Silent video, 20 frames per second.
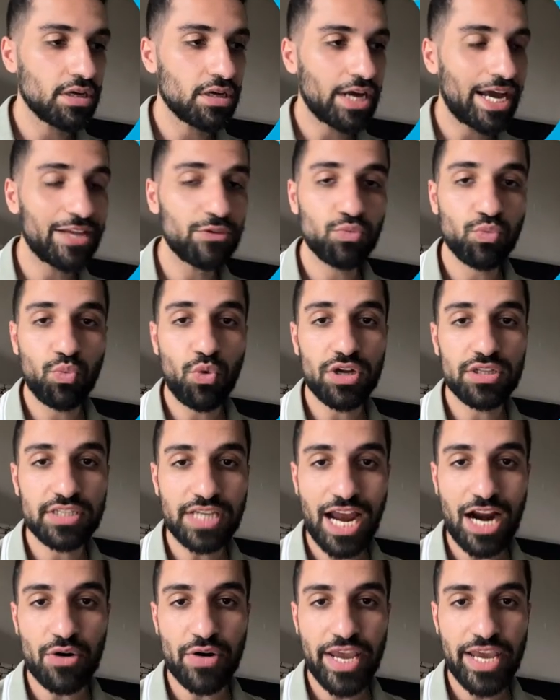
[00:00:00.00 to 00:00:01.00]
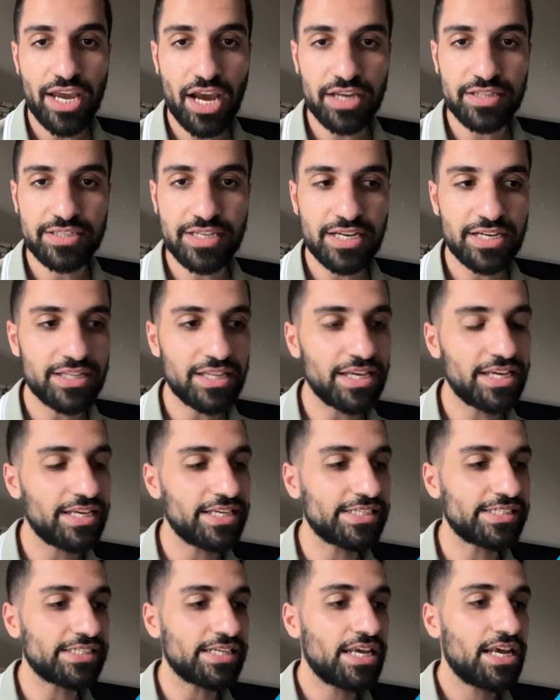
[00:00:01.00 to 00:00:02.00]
And what our AI did is